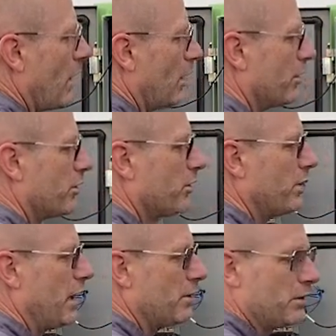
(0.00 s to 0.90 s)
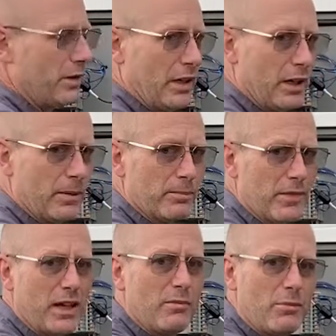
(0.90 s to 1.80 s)
are screwed out.
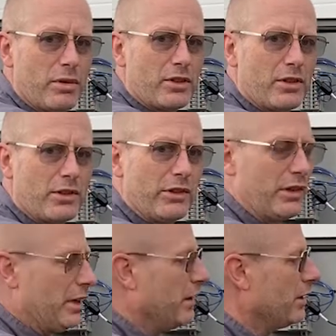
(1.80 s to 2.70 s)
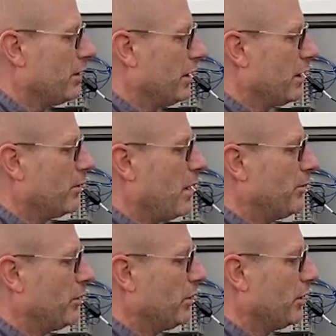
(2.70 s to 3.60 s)
They can be purchased on our web
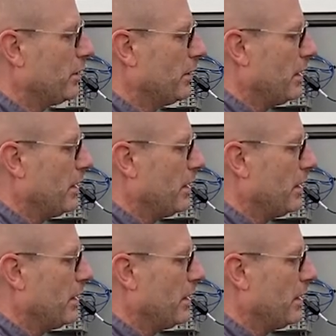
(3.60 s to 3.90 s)
store.